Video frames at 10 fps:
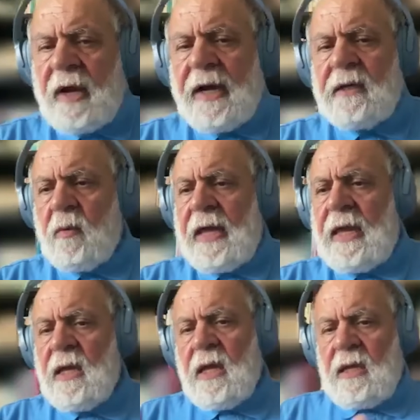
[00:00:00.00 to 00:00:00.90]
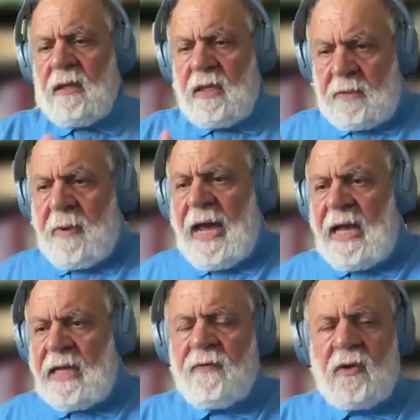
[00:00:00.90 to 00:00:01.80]
by the way, this
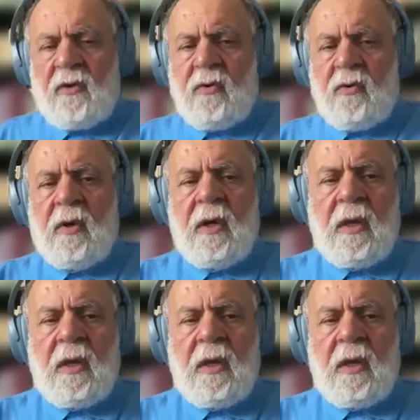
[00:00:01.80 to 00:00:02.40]
past few